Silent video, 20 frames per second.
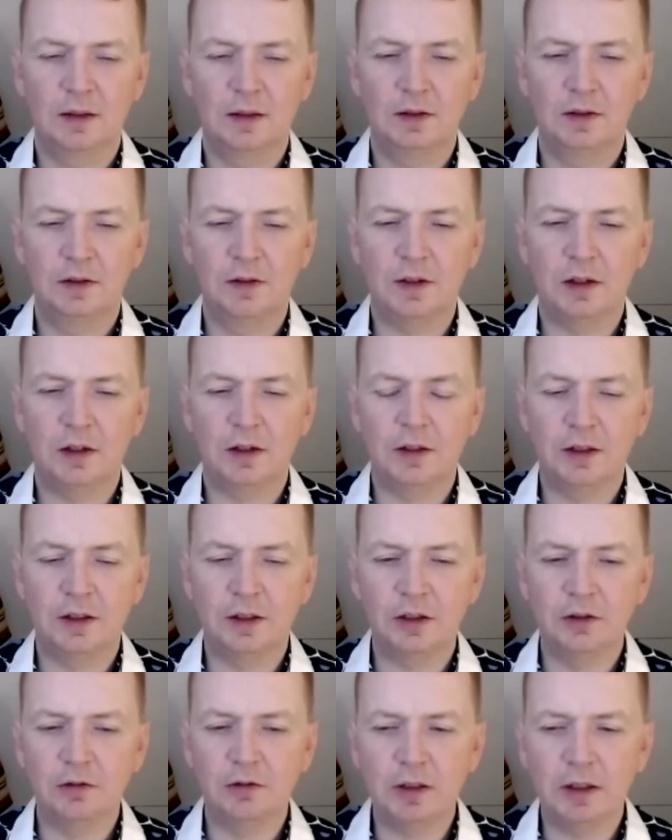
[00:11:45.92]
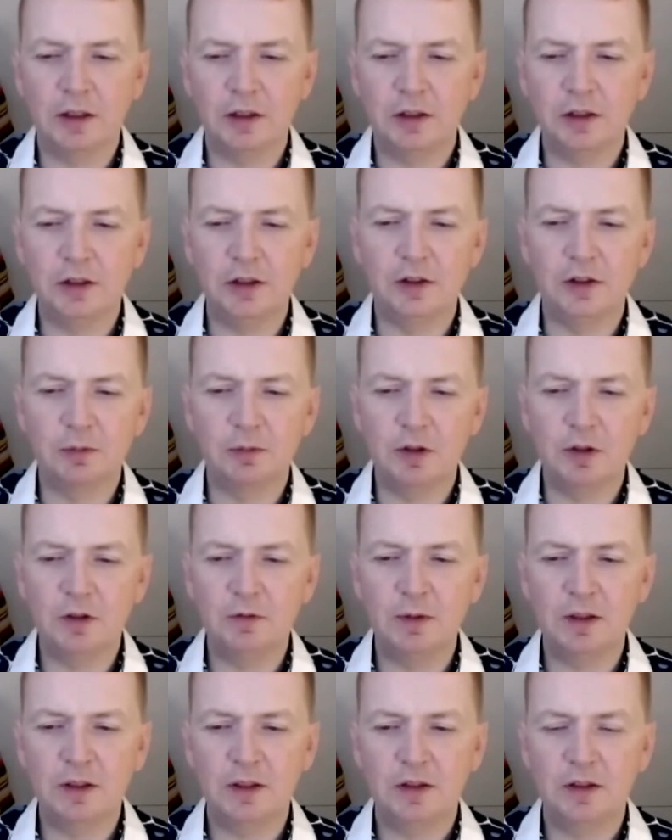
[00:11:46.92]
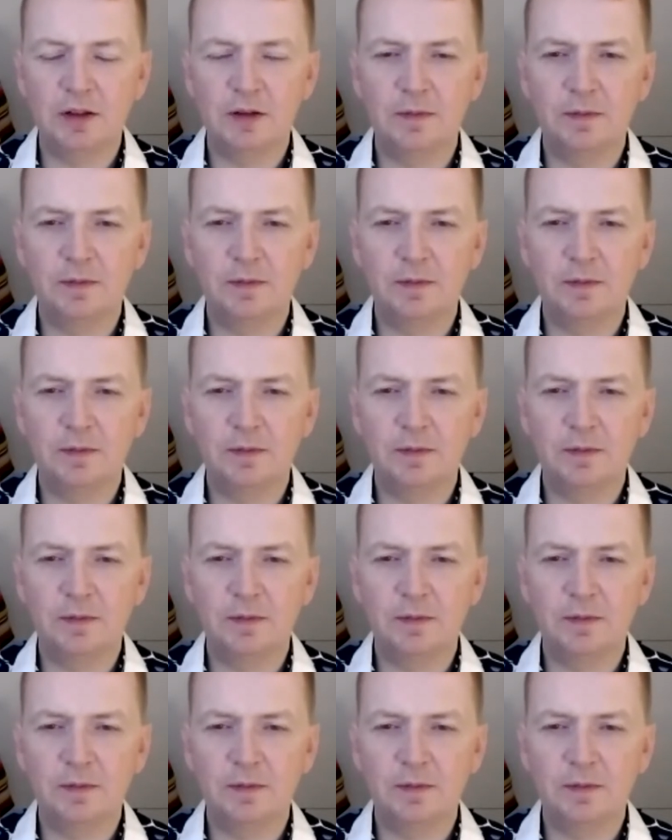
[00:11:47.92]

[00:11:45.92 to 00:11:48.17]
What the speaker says: starting to reintroduce movement,